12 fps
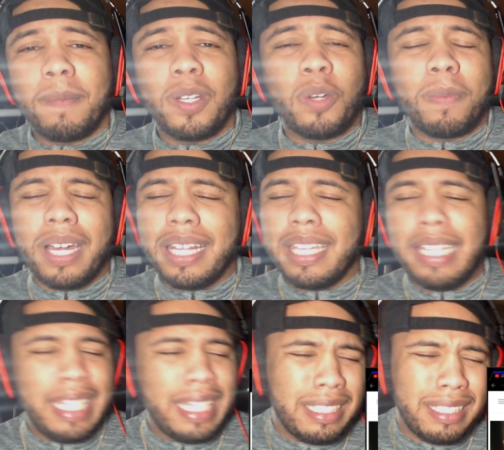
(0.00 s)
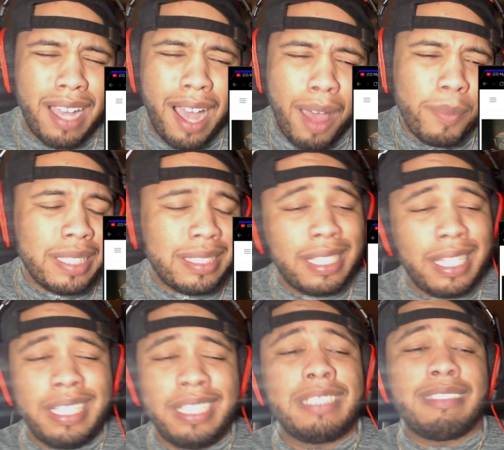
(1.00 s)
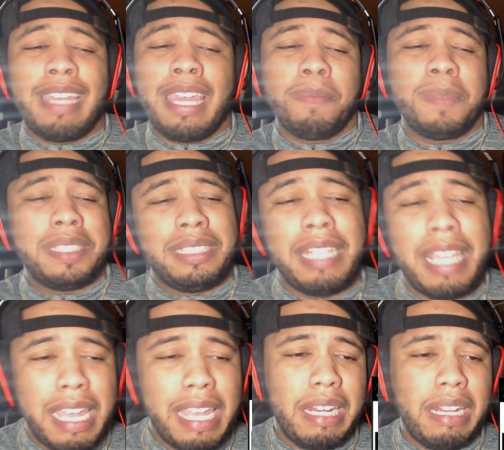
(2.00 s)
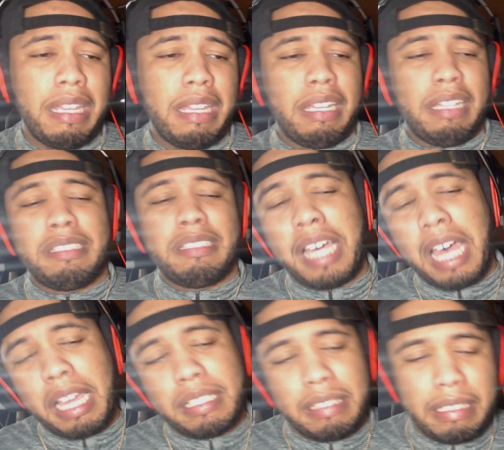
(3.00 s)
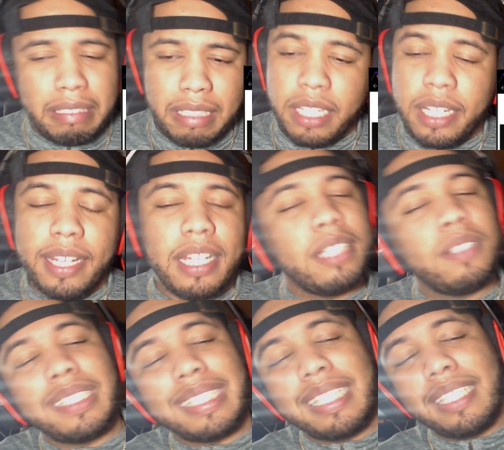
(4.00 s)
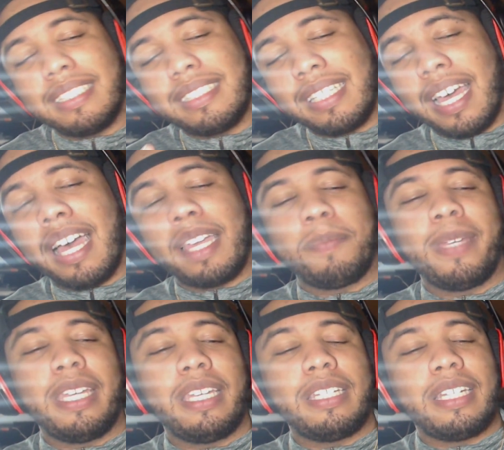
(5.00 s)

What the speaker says: Nobody in comments saying this game is dead, toxic. None of it. It was a good time, man.